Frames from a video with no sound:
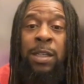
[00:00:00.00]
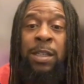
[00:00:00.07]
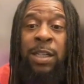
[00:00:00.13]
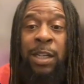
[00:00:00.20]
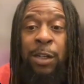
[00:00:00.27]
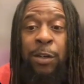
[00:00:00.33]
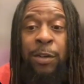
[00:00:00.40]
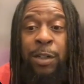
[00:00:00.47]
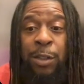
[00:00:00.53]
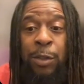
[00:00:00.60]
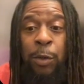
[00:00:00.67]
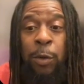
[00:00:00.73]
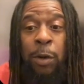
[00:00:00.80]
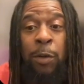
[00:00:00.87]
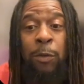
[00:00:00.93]
Gender in
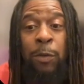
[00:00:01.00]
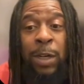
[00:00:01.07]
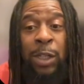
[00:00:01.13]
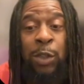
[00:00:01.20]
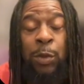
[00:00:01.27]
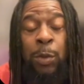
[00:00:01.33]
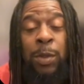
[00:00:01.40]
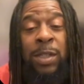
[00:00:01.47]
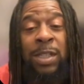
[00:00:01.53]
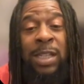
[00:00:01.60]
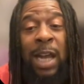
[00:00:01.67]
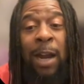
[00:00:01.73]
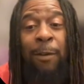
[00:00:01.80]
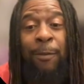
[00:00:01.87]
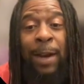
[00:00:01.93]
Torah ritual is
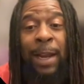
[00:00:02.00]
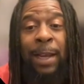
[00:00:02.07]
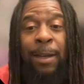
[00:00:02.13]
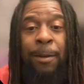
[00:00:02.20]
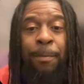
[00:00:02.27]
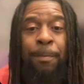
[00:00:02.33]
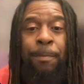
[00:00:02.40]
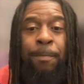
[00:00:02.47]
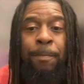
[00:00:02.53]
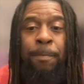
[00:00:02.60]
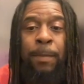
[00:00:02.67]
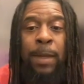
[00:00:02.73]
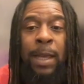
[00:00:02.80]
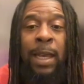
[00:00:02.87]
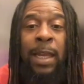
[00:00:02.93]
not random.
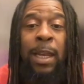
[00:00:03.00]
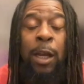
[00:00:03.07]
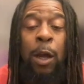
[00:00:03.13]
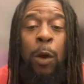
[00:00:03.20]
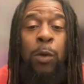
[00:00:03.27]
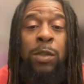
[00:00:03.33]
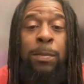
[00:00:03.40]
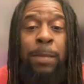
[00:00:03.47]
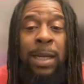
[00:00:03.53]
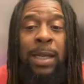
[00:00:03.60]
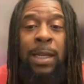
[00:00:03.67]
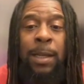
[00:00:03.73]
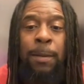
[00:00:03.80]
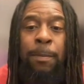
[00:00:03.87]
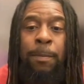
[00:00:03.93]
It encodes
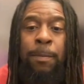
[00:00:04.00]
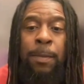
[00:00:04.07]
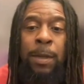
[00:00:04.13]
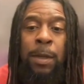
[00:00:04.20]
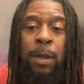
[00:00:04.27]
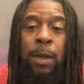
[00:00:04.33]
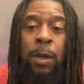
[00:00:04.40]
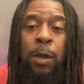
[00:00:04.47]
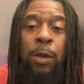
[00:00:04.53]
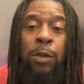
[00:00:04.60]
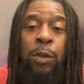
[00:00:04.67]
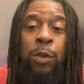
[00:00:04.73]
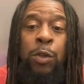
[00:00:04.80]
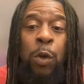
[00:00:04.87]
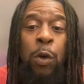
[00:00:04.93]
meaning.
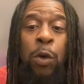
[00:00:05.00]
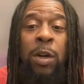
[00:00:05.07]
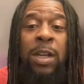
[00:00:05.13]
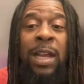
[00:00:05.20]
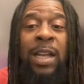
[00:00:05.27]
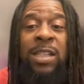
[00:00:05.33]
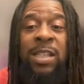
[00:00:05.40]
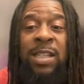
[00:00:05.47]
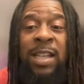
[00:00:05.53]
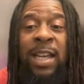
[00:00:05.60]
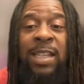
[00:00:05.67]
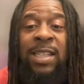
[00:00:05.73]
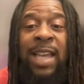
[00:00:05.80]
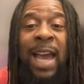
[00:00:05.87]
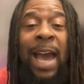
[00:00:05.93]
The Torah
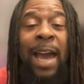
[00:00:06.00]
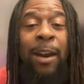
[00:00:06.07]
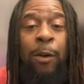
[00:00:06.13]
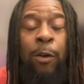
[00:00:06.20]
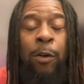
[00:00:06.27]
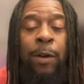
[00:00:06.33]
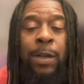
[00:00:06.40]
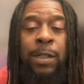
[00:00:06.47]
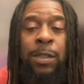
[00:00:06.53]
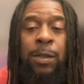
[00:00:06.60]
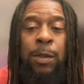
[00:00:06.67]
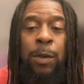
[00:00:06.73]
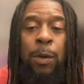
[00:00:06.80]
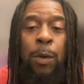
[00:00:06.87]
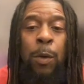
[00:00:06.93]
legislates categories.
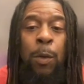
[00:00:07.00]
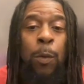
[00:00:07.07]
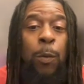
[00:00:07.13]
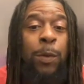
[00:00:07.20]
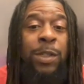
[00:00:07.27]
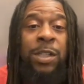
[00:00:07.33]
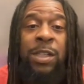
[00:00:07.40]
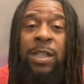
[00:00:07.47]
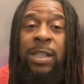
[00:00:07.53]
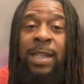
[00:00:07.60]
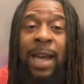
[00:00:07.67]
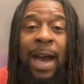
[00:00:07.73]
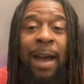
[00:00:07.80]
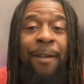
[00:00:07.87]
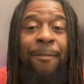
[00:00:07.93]
We should
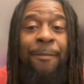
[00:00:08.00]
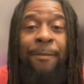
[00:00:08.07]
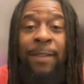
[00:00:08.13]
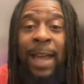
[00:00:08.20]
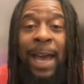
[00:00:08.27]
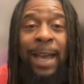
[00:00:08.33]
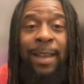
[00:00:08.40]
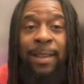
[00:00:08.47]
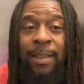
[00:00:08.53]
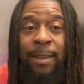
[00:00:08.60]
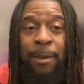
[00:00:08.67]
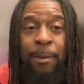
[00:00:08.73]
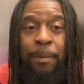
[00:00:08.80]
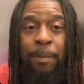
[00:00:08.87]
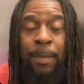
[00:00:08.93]
not flatten them.